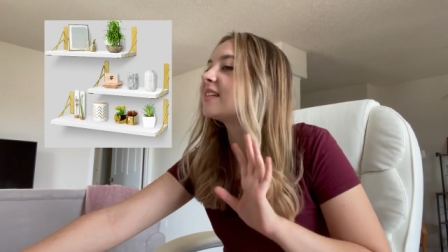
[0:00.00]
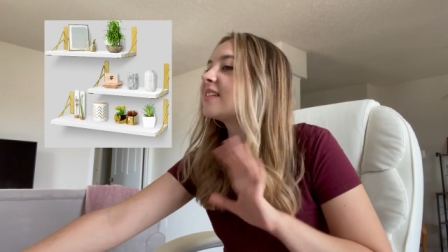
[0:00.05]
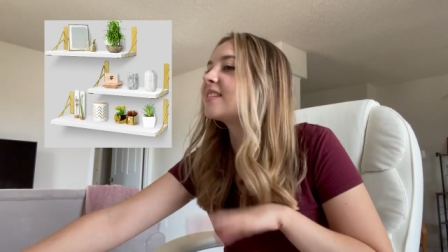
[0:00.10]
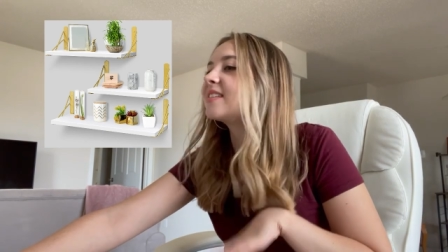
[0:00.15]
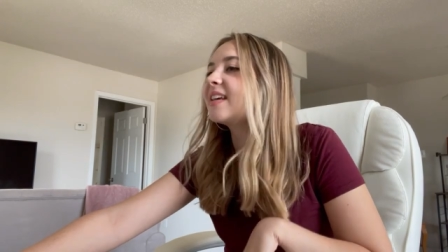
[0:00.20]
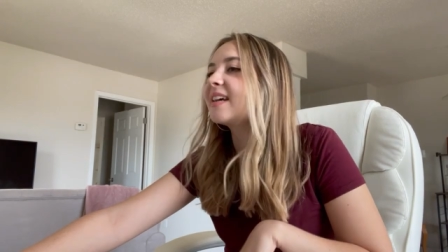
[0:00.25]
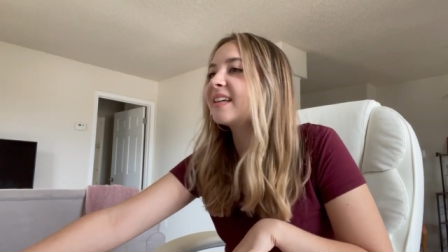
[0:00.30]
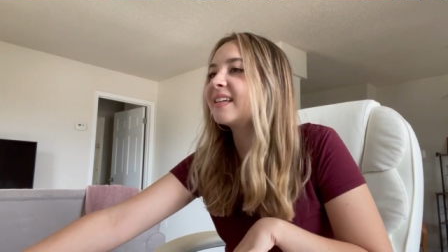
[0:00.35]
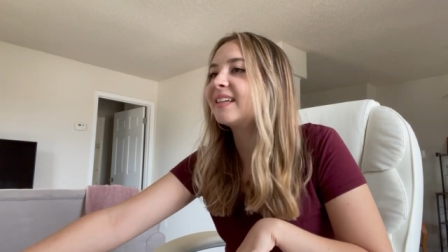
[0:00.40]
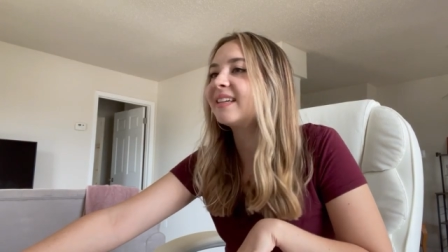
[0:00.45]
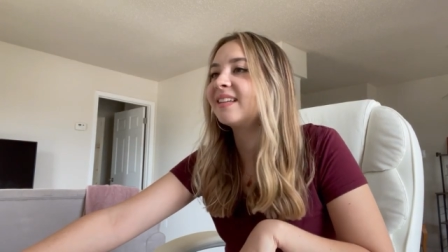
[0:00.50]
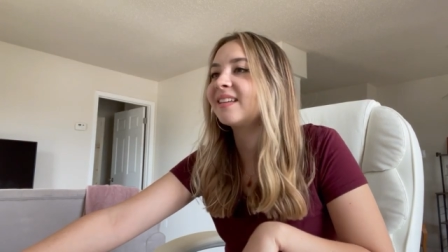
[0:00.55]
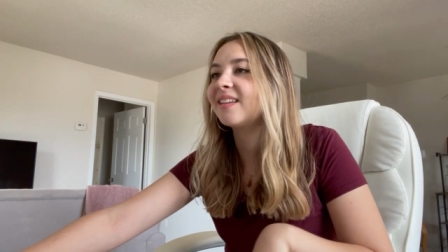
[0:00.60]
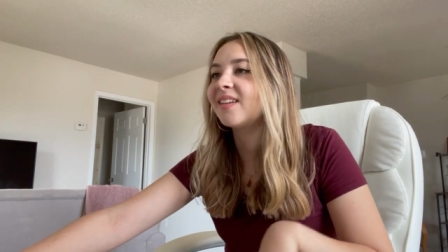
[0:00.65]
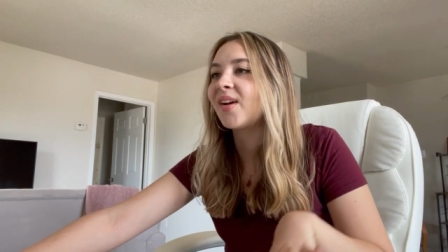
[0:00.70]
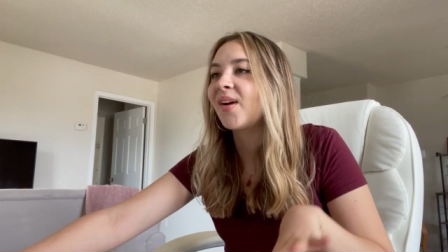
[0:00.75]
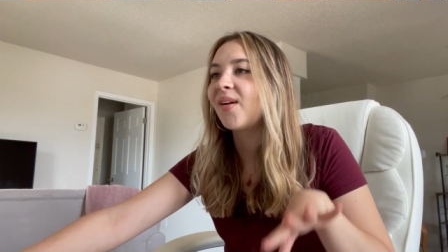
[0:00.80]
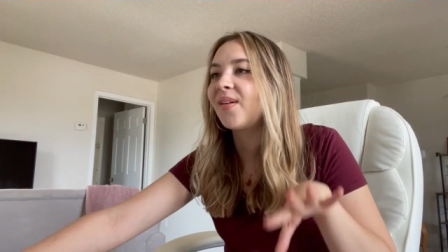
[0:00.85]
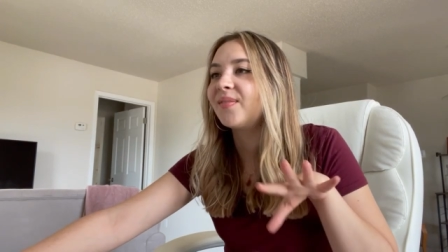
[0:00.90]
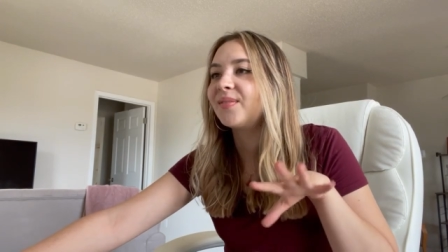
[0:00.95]
Second,
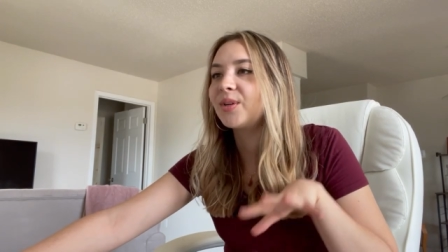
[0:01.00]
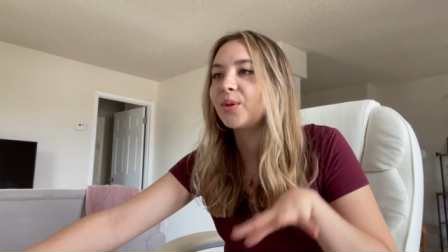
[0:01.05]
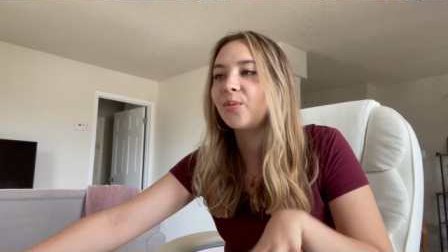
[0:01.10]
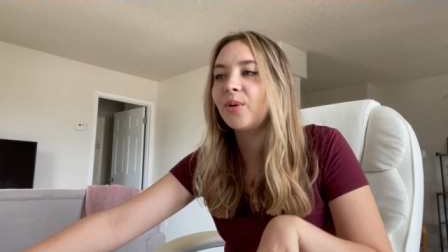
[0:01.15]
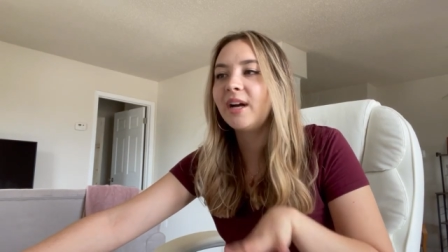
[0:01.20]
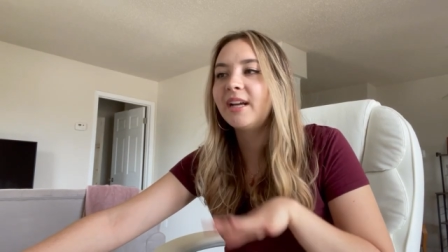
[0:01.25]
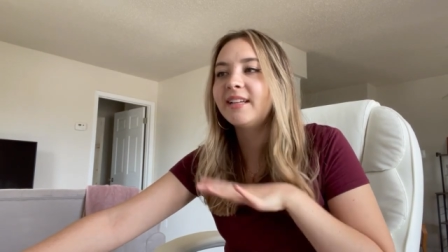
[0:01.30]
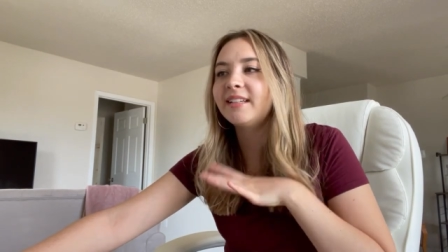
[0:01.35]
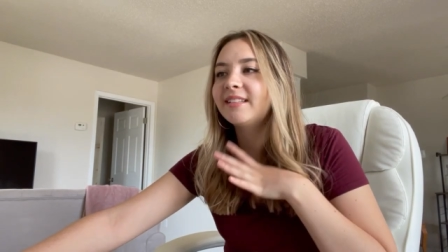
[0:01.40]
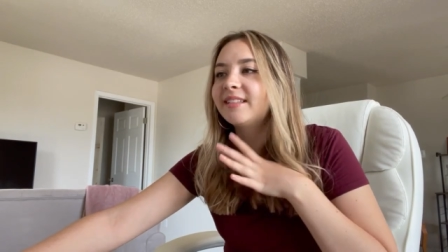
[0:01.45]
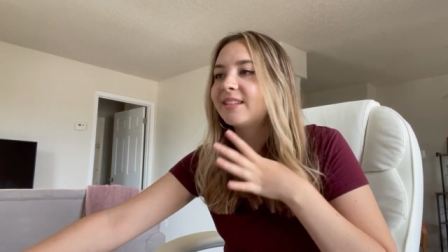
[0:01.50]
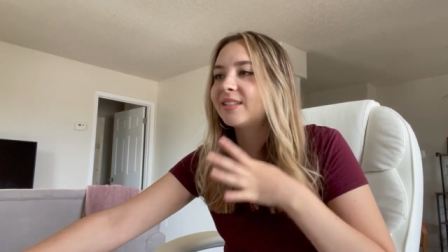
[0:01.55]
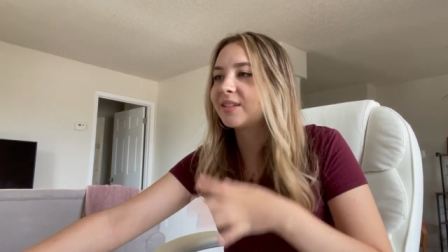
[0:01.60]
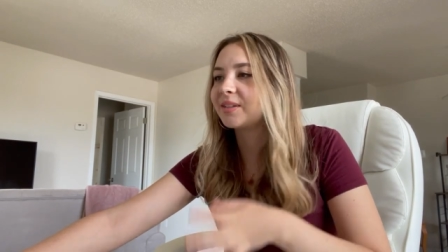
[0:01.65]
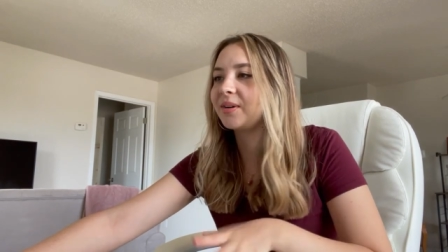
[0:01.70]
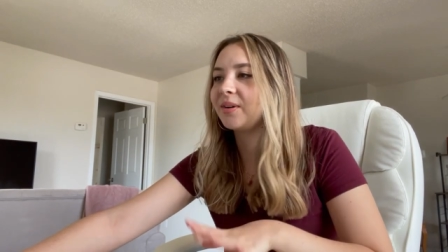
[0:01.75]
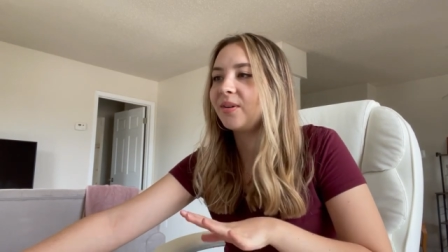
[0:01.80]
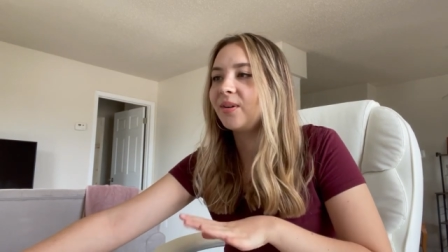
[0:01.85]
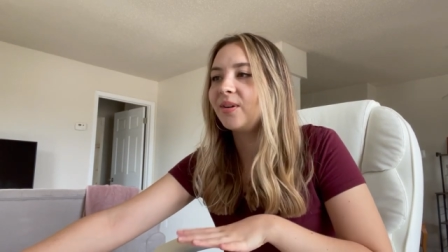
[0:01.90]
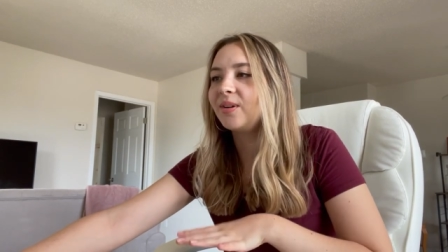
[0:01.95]
they're white,
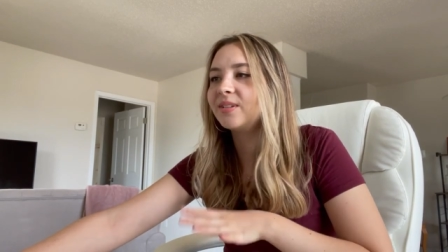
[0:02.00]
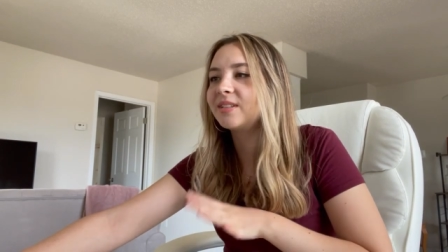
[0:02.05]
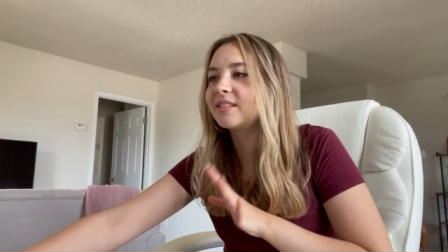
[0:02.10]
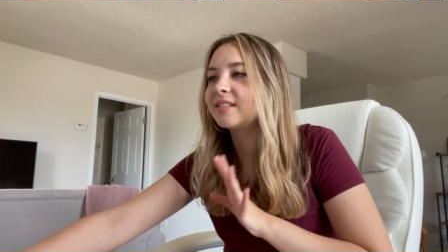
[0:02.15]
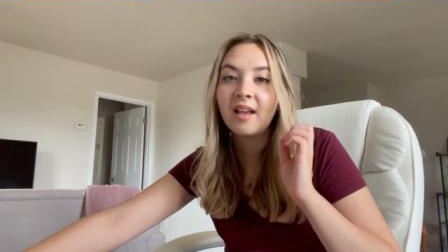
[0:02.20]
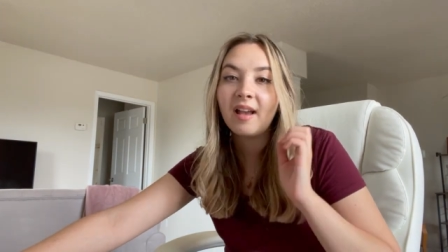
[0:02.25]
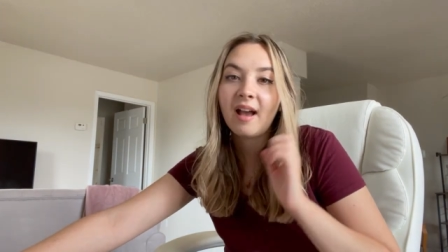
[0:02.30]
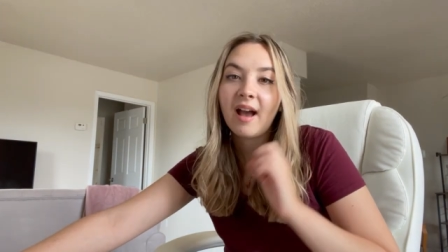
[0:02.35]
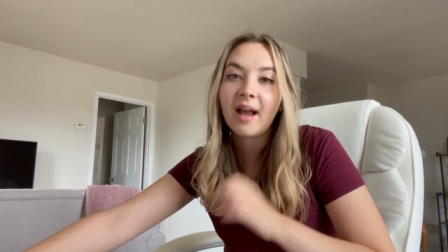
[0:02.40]
they're gold.